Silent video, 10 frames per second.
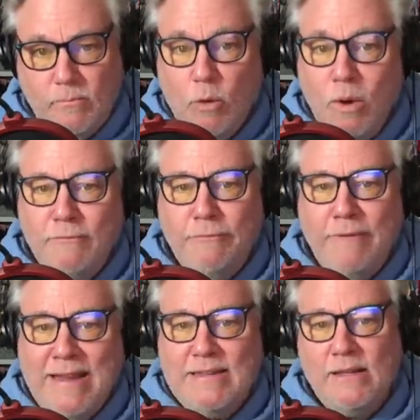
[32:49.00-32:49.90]
What
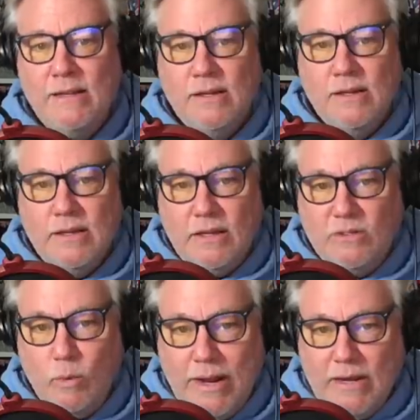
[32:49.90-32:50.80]
fate
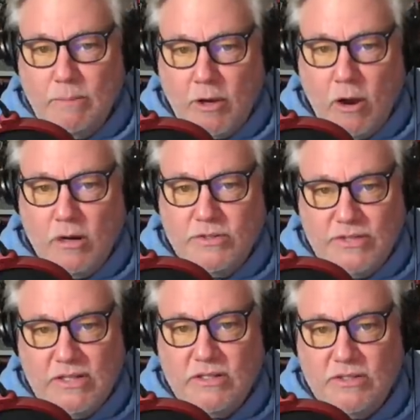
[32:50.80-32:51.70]
is awaiting Picard
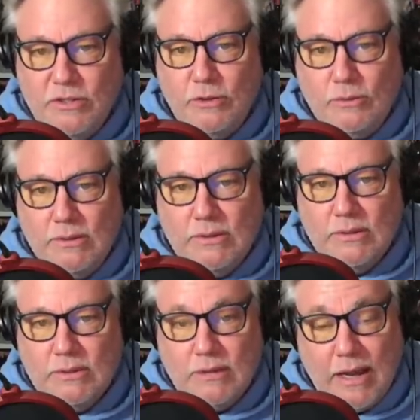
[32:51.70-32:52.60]
Season 2?
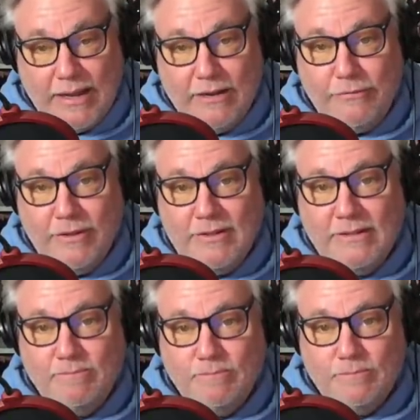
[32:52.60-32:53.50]
I get a
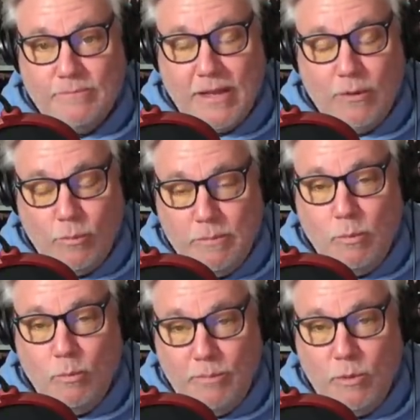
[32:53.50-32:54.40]
feeling that it
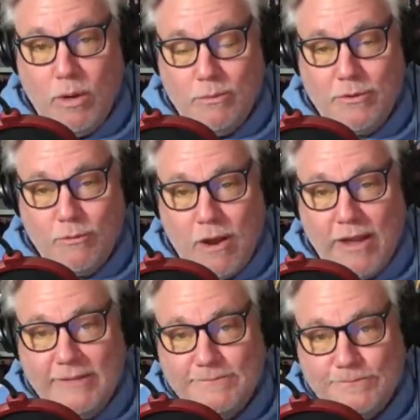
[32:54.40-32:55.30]
will be one with
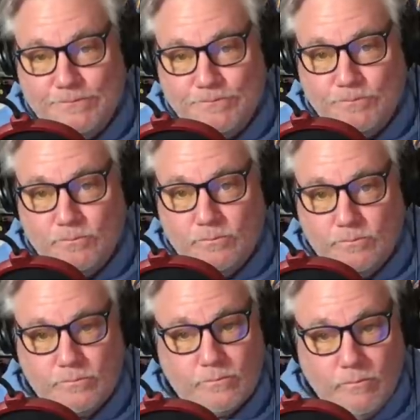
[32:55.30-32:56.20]
crying.
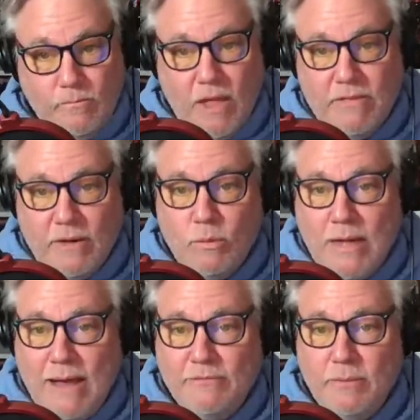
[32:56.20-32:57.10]
Then
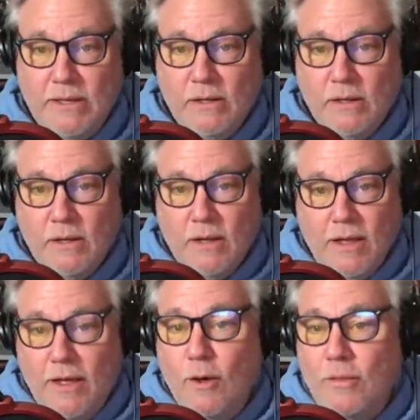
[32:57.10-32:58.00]
we'll have to be...
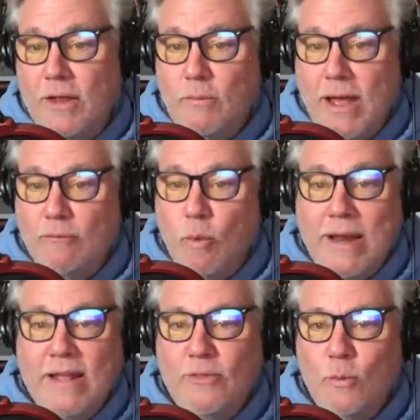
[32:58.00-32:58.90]
Oh, then we have
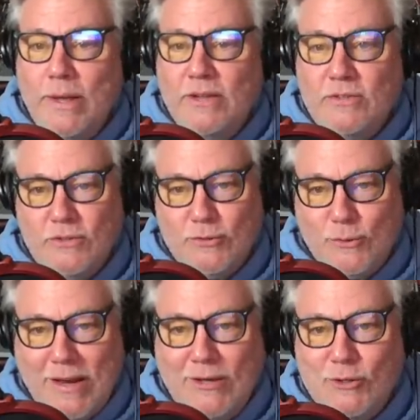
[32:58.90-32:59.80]
waiting in the wings,
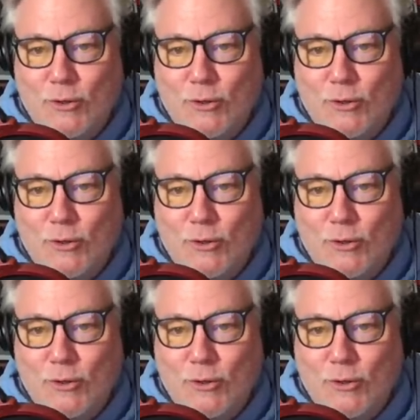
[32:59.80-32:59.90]
Strange